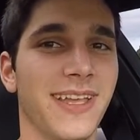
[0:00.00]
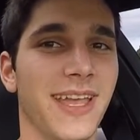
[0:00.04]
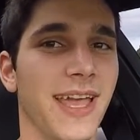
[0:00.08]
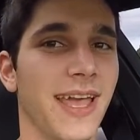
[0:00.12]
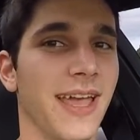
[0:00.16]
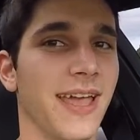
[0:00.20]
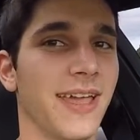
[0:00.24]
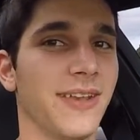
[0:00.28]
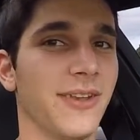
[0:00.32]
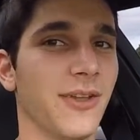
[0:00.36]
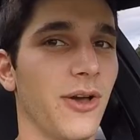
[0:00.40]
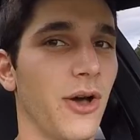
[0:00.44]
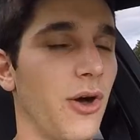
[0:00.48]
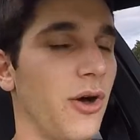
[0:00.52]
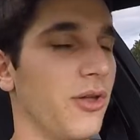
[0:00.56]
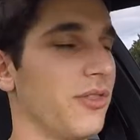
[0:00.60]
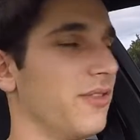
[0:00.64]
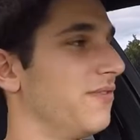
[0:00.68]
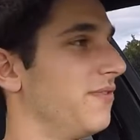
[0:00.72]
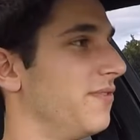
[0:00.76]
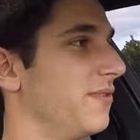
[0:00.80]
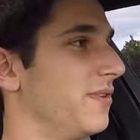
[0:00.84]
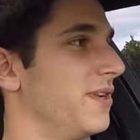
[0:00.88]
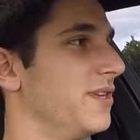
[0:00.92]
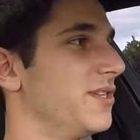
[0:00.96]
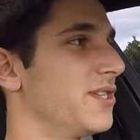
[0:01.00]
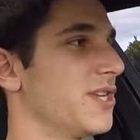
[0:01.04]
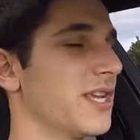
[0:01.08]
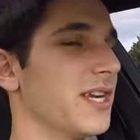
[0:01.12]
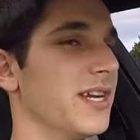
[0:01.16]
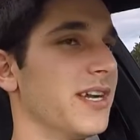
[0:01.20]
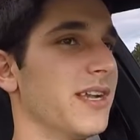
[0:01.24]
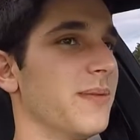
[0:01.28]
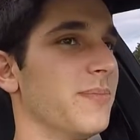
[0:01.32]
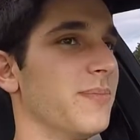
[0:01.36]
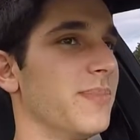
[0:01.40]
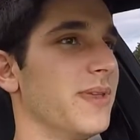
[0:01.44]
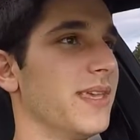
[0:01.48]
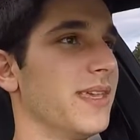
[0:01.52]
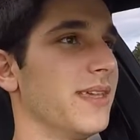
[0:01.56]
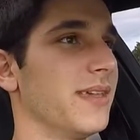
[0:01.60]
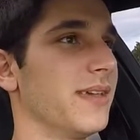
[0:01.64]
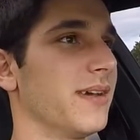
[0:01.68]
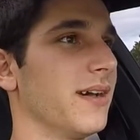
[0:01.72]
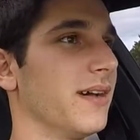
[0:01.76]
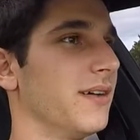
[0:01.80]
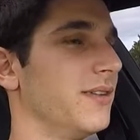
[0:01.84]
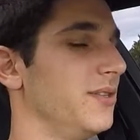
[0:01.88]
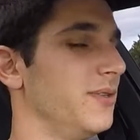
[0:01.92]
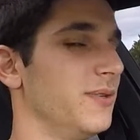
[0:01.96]
and all the footage ended up
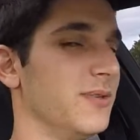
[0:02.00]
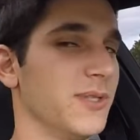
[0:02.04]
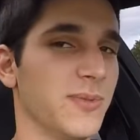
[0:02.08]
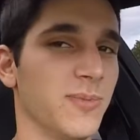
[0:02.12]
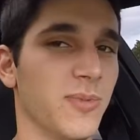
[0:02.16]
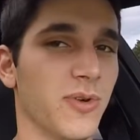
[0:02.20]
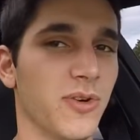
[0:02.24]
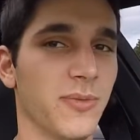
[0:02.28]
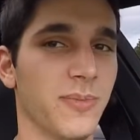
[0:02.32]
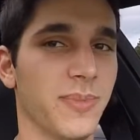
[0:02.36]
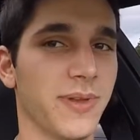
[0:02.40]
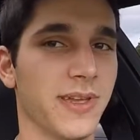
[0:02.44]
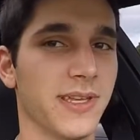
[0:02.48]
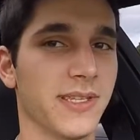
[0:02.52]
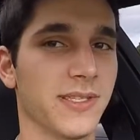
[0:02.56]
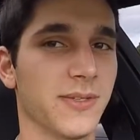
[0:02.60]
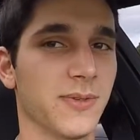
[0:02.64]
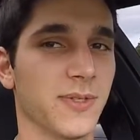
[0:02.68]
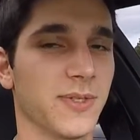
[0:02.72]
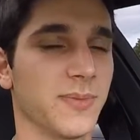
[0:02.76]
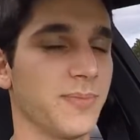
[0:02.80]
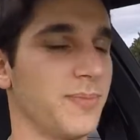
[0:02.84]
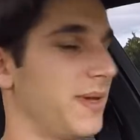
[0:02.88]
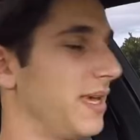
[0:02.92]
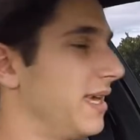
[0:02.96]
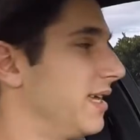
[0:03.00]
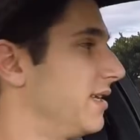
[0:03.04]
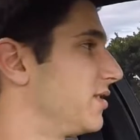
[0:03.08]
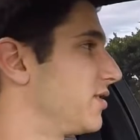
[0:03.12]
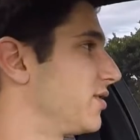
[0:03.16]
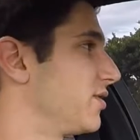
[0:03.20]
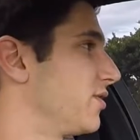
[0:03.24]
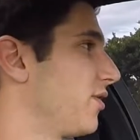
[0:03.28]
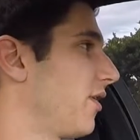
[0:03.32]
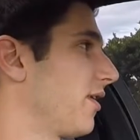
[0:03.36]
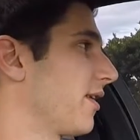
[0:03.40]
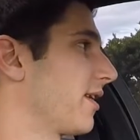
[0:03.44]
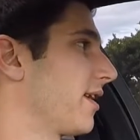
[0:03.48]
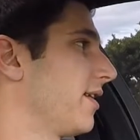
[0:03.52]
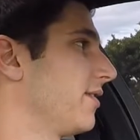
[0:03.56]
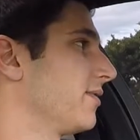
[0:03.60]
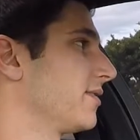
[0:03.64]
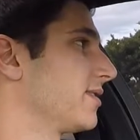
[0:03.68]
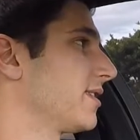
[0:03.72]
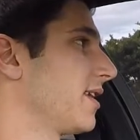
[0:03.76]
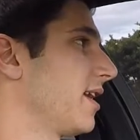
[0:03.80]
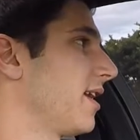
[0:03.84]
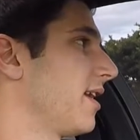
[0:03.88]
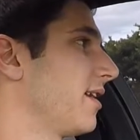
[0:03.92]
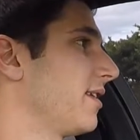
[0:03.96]
being unusable because it was pitch dark
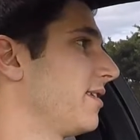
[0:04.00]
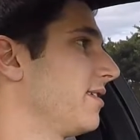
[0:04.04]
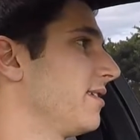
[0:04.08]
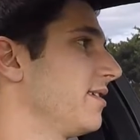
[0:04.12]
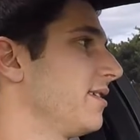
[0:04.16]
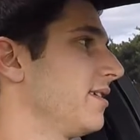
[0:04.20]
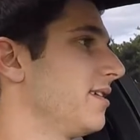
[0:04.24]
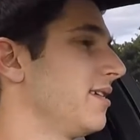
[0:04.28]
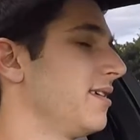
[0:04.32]
outside.